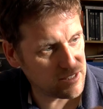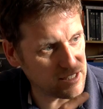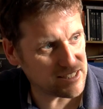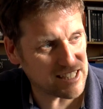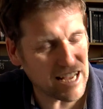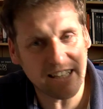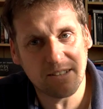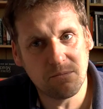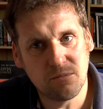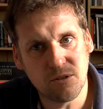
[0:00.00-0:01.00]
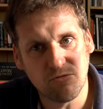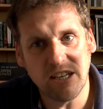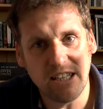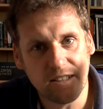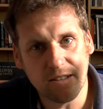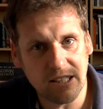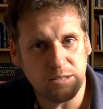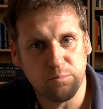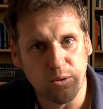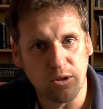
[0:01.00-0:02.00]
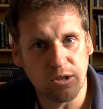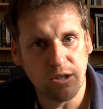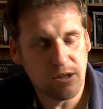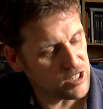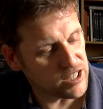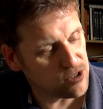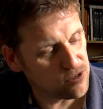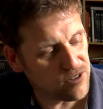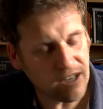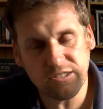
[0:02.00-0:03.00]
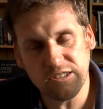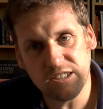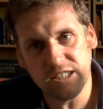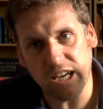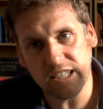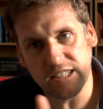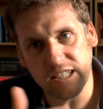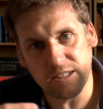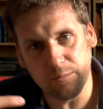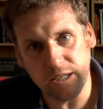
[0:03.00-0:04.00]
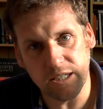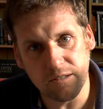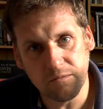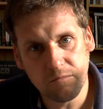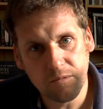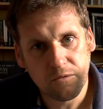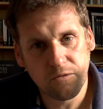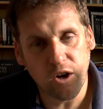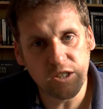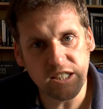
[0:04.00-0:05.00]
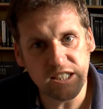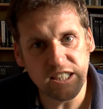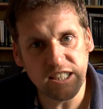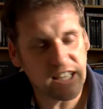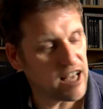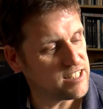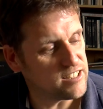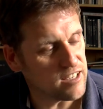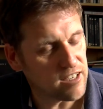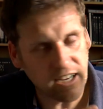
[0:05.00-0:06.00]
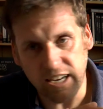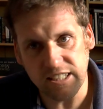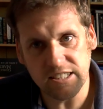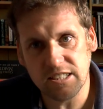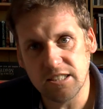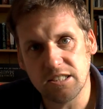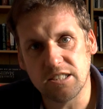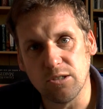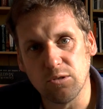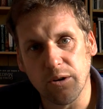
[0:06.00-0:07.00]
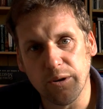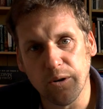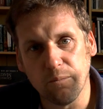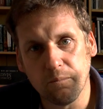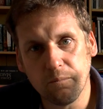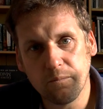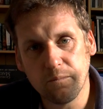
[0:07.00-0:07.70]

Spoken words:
It's sad to read this book set in 2006 and then to be in 13 years later and it's still going on.